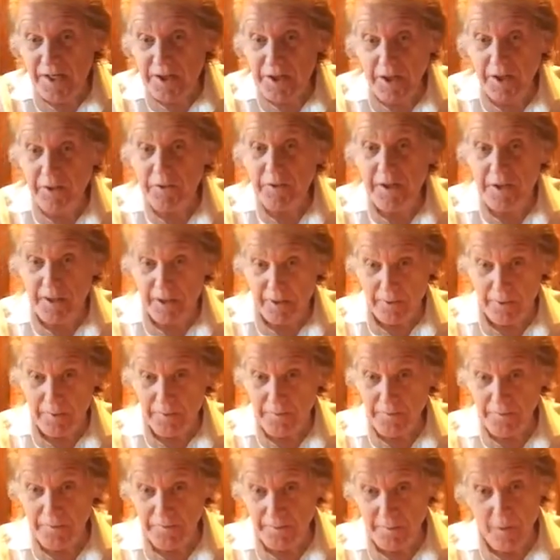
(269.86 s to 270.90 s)

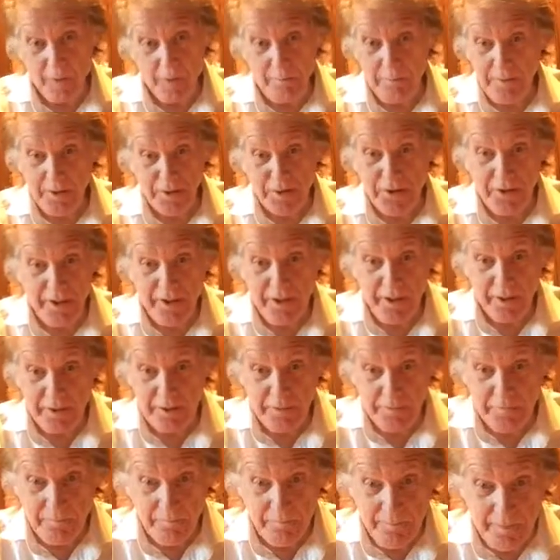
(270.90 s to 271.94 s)
Antonio. Obviously they
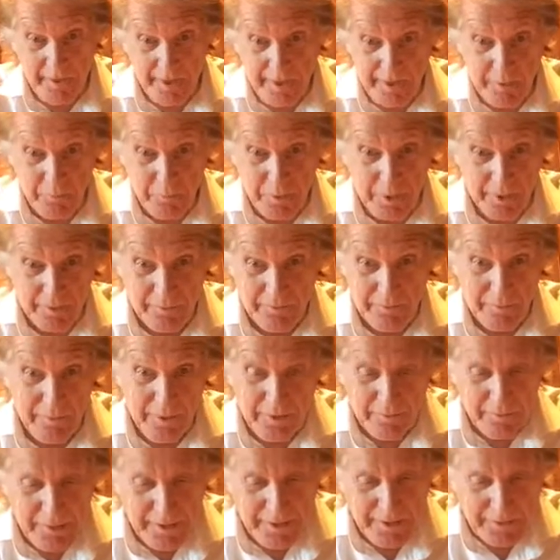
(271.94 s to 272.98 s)
couldn't find one
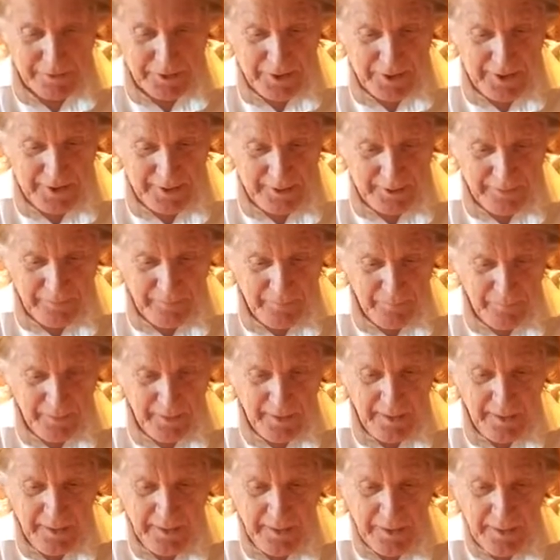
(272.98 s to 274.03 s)
around here.
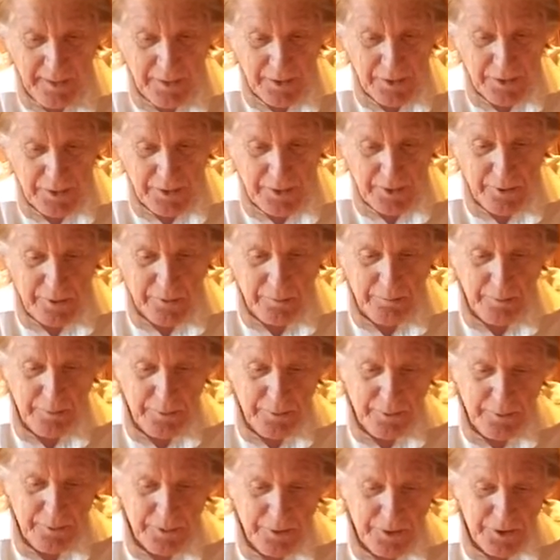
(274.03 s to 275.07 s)
So
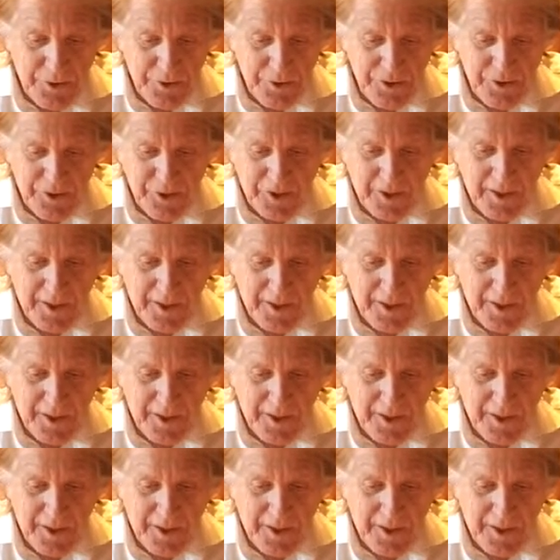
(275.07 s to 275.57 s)
this is a